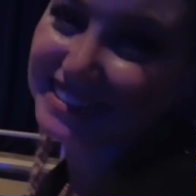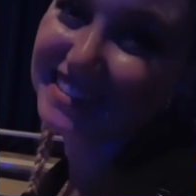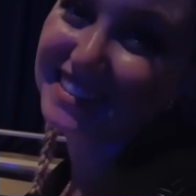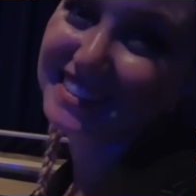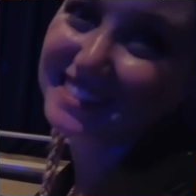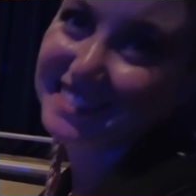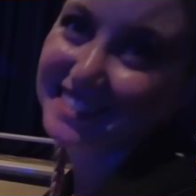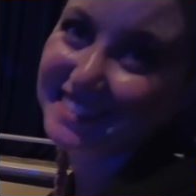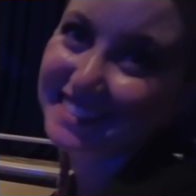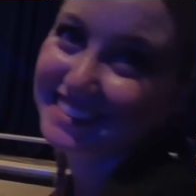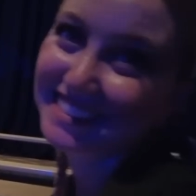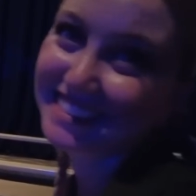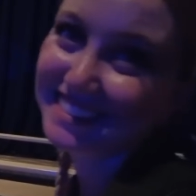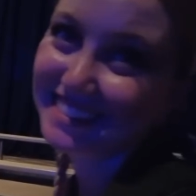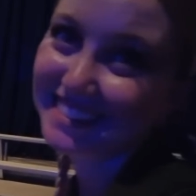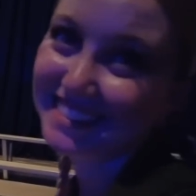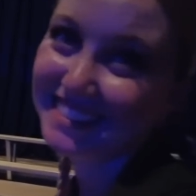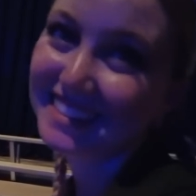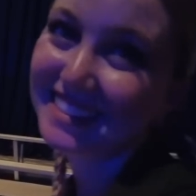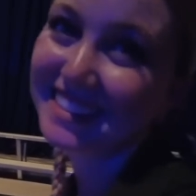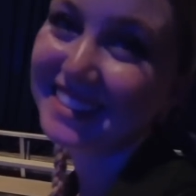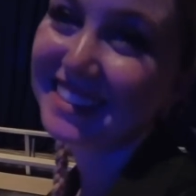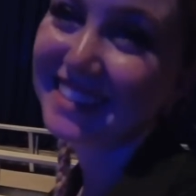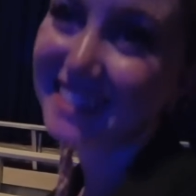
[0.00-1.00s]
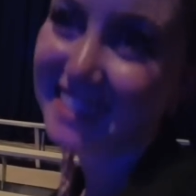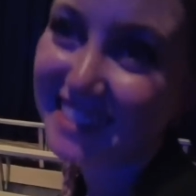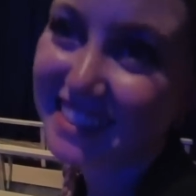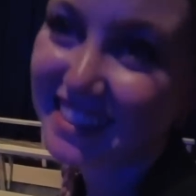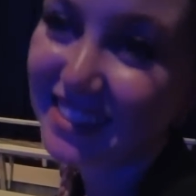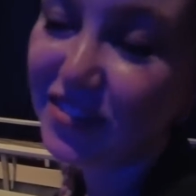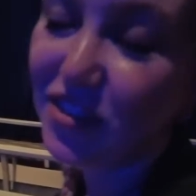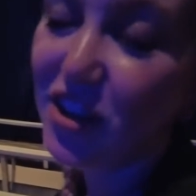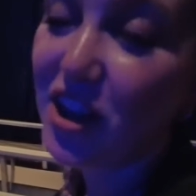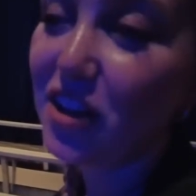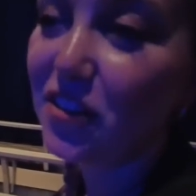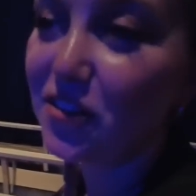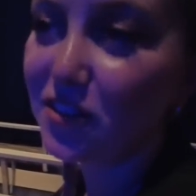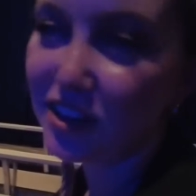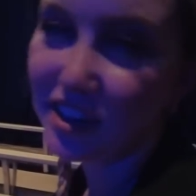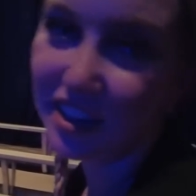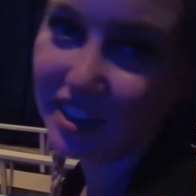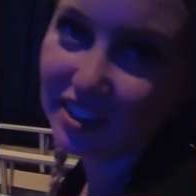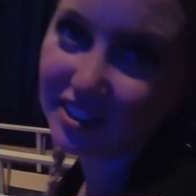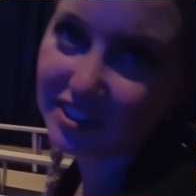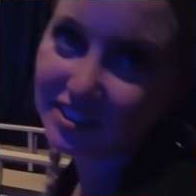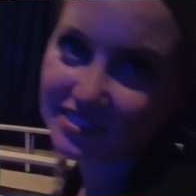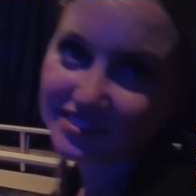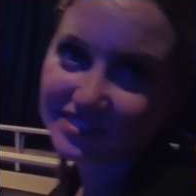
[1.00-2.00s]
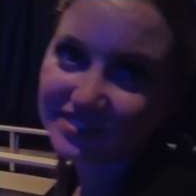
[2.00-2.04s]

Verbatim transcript: Oh, well, a Nemo